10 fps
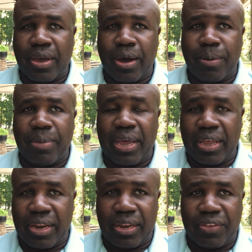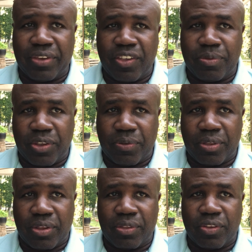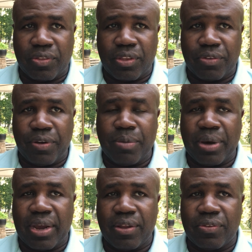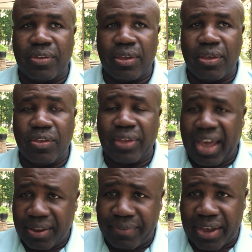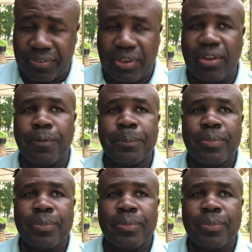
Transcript: um, and, and, in this case, this this this friend of mine is he's had the vaccine,